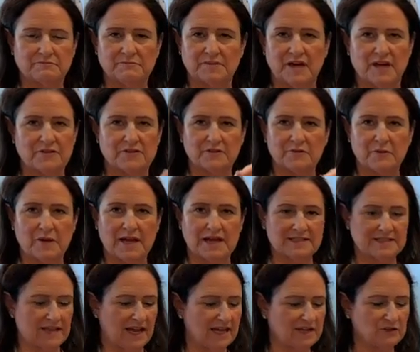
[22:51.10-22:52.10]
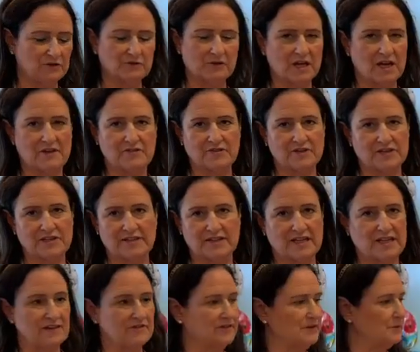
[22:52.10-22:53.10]
otherwise I don't cover in
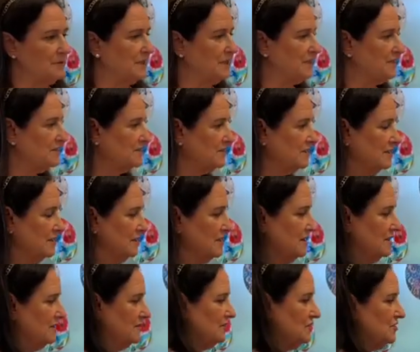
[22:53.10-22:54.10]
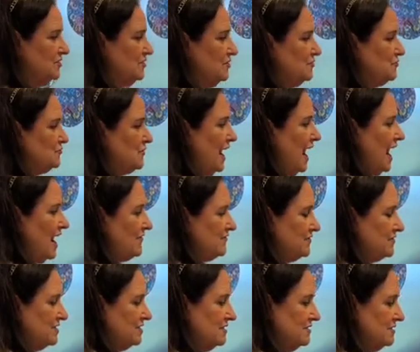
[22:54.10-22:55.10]
the oven because there's no
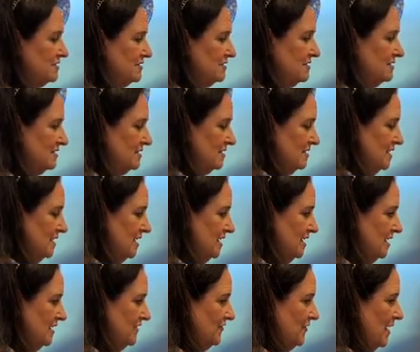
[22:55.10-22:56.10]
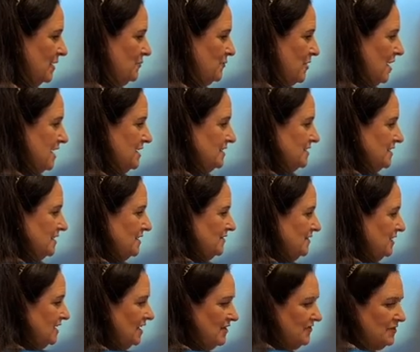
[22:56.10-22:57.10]
draft. If I'm rising in
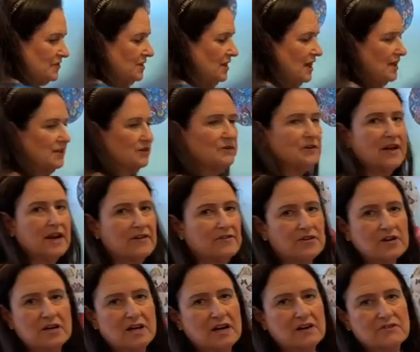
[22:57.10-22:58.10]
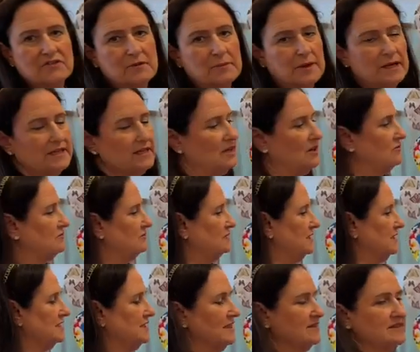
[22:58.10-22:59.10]
the oven, I don't ever cover my dough.
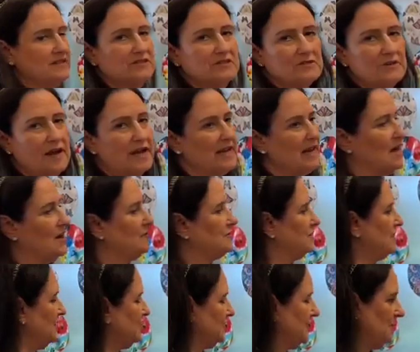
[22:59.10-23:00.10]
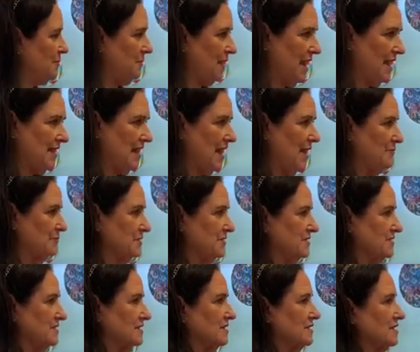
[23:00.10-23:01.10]
It doesn't dry out, nothing bad happens.